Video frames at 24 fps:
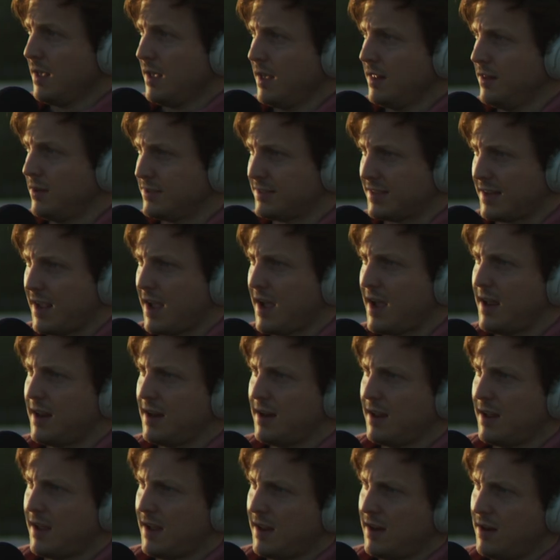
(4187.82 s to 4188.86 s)
there's a guy
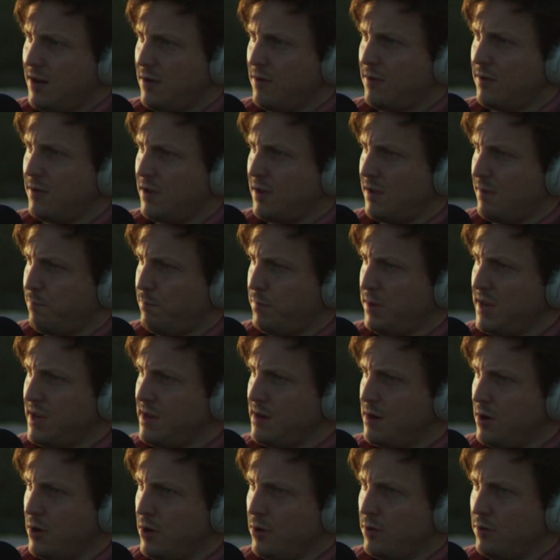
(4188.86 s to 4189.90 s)
I know,
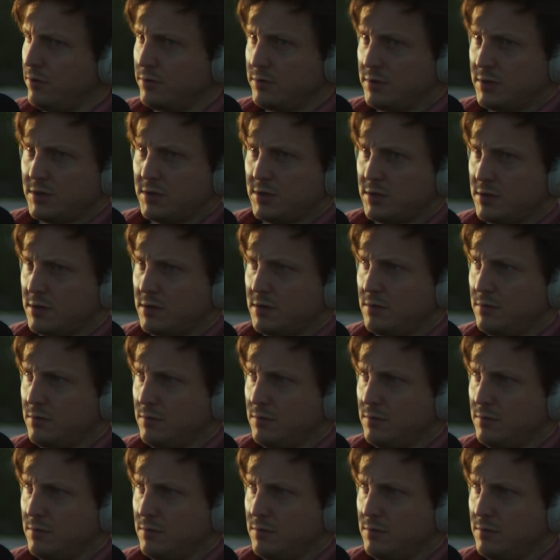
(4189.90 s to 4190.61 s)
Pete O's,